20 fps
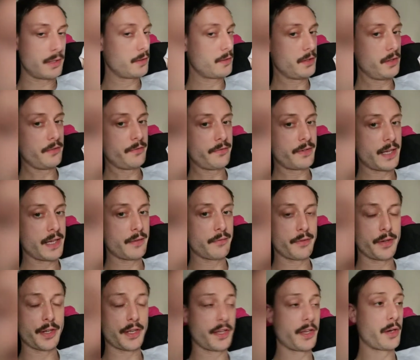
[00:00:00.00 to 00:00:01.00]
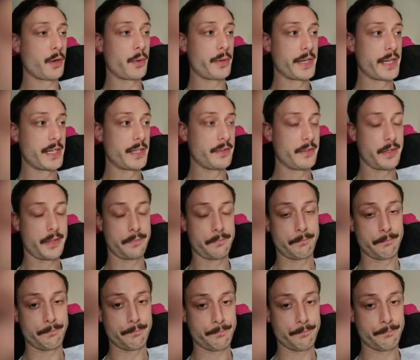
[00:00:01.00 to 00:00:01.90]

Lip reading: It's no flavour and it can go on anything.